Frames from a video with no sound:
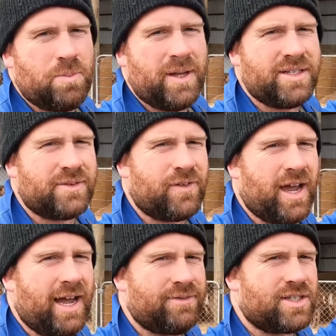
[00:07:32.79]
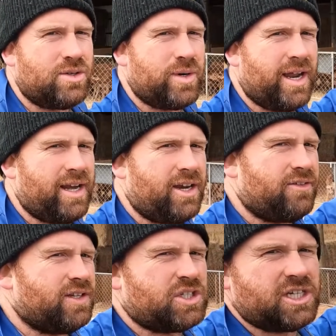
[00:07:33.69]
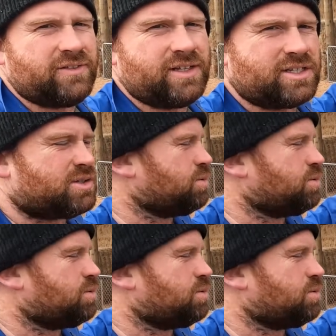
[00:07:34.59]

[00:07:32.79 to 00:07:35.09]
pens of calves still down here in the shed. There's